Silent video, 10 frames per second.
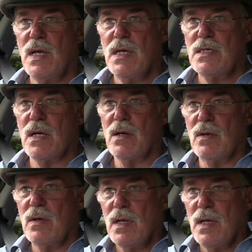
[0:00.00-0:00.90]

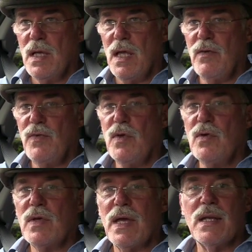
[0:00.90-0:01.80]
So if
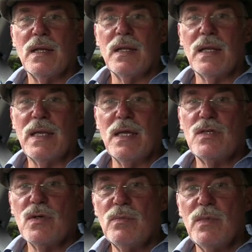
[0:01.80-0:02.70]
you can
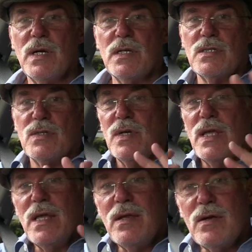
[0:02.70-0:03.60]
get your mirrors to
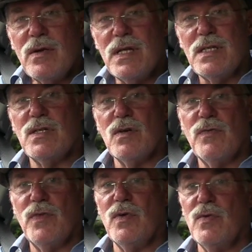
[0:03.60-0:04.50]
increase your
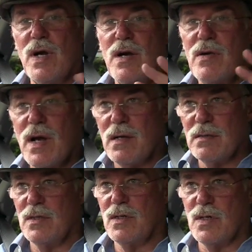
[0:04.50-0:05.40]
view
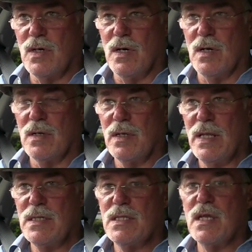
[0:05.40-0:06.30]
around the car
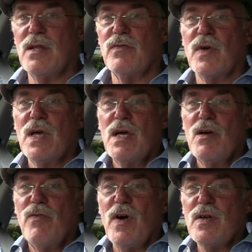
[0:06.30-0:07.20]
instead of
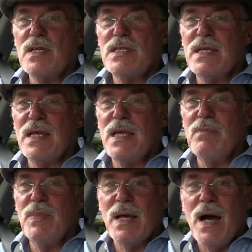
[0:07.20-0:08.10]
focusing
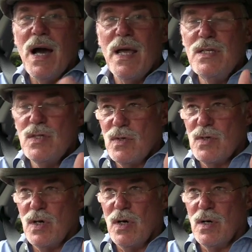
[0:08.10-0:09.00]
in behind your
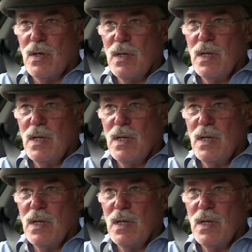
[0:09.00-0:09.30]
car,